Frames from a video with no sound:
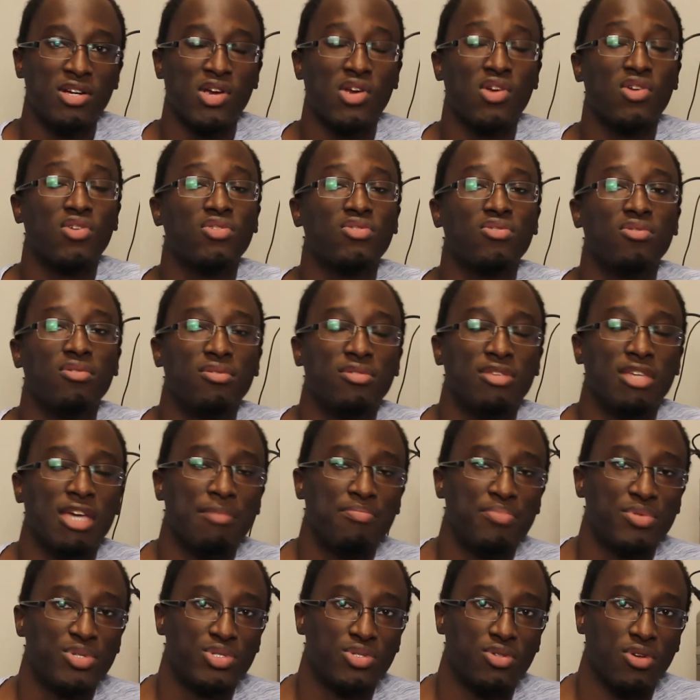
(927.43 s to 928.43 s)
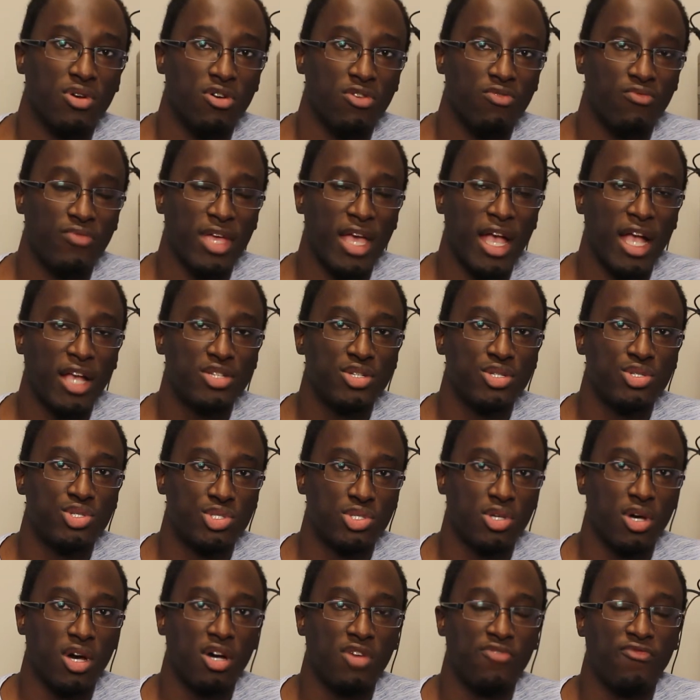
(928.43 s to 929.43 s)
Earlier in the episode, we actually
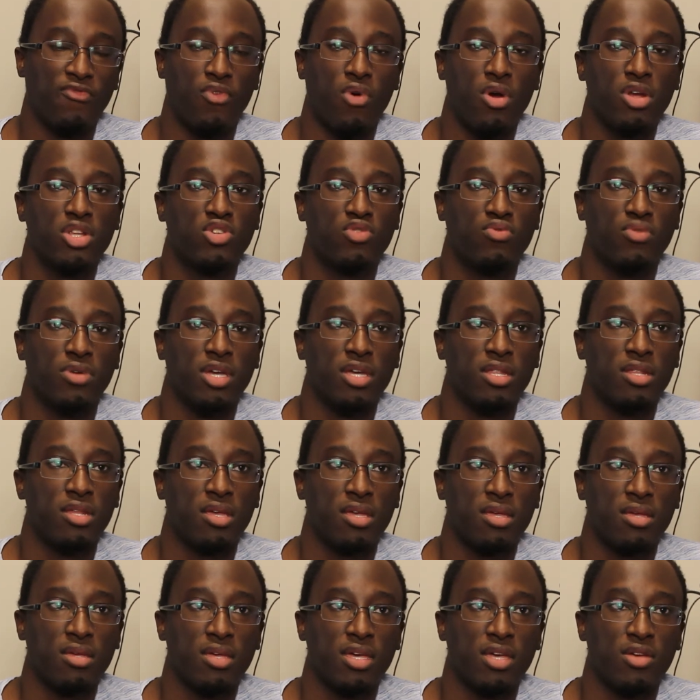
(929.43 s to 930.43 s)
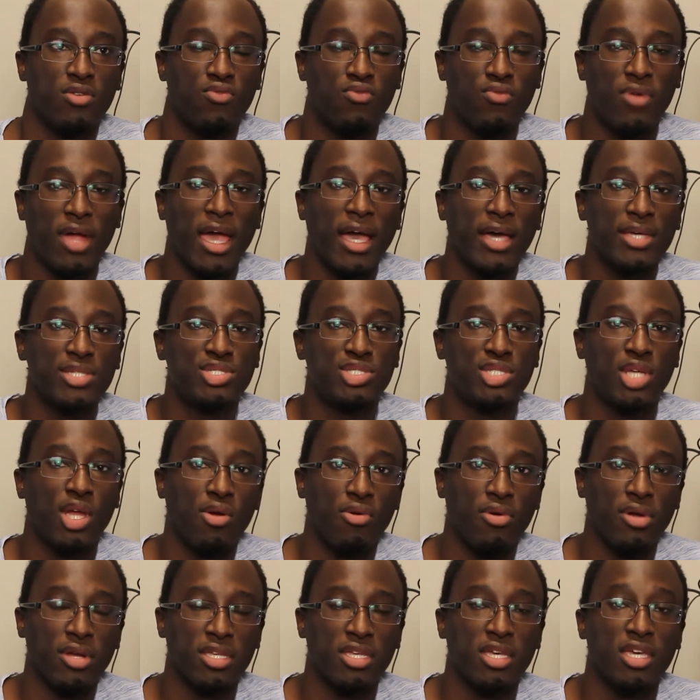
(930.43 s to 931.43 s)
saw Void Queen who has
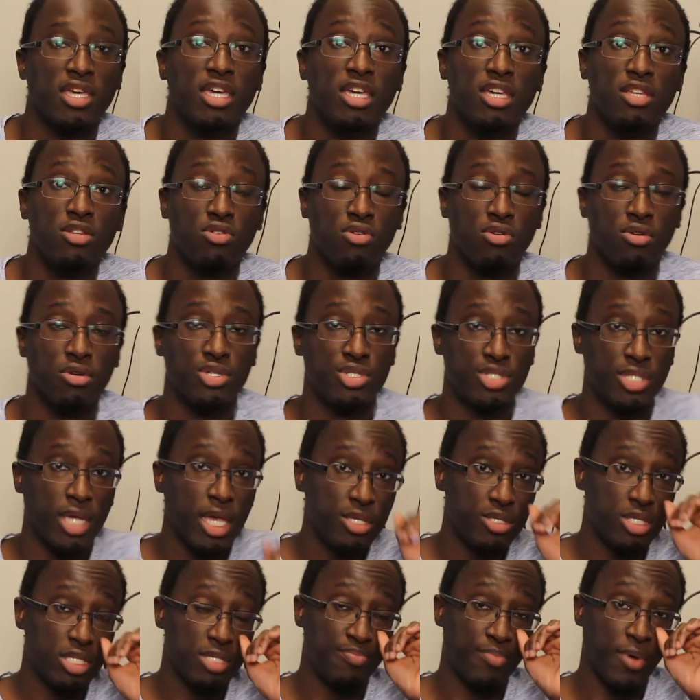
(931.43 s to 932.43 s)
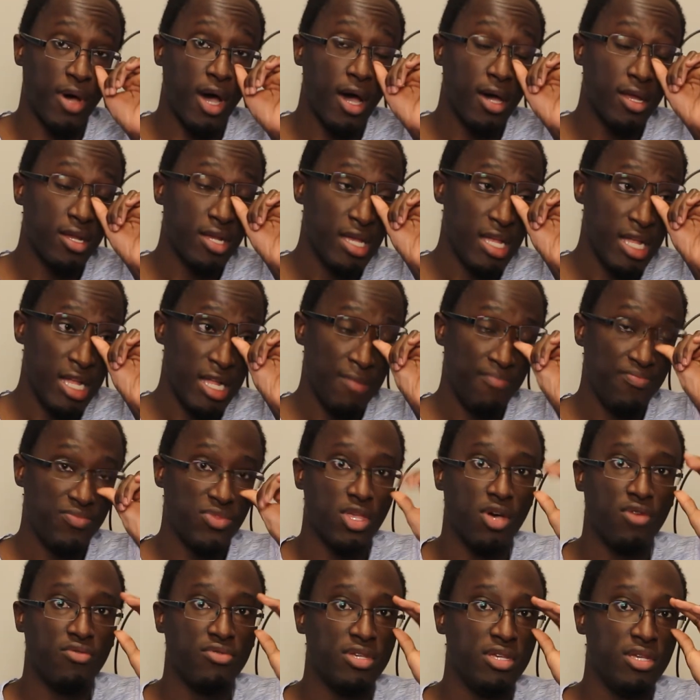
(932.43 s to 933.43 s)
Tarek in her stasis pod.
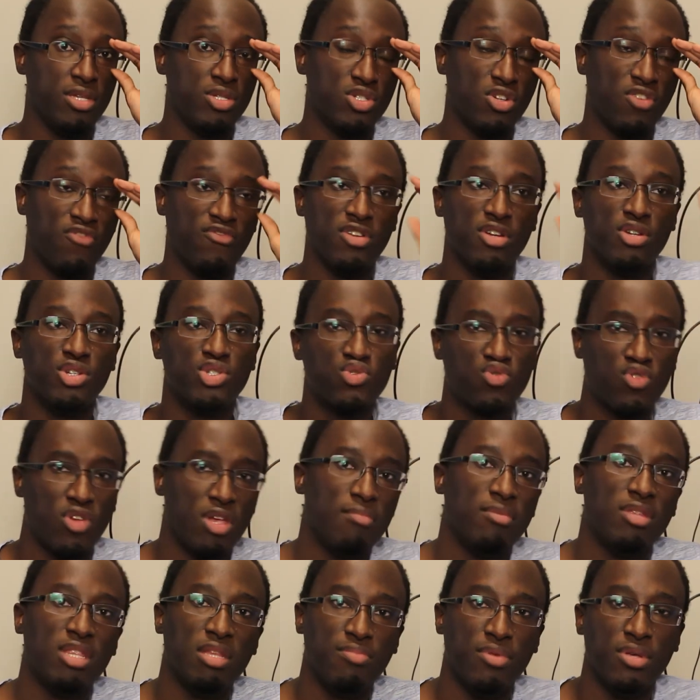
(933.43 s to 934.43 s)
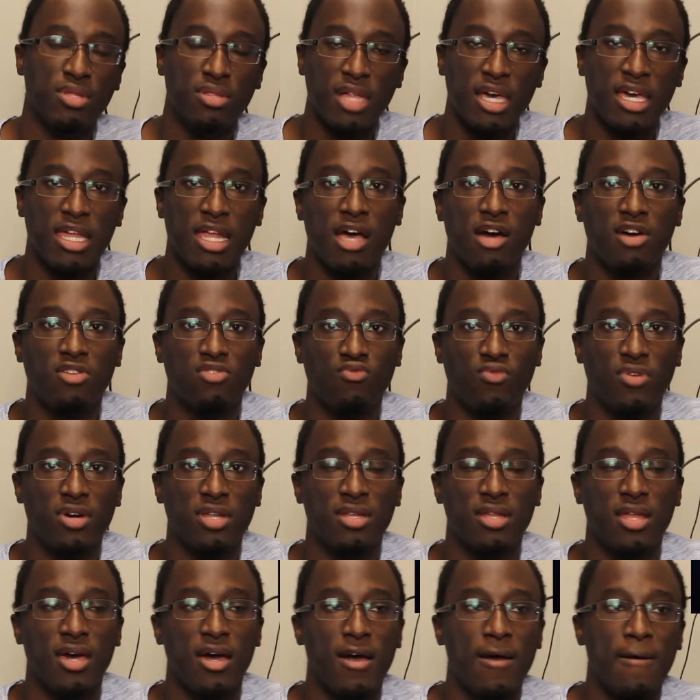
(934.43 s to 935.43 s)
No, he's over here screaming to be let out and
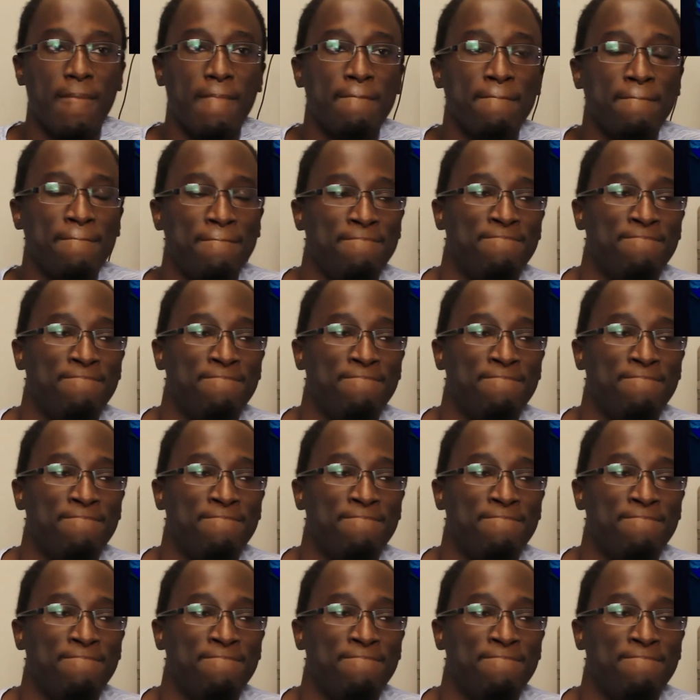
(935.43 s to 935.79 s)
whatnot.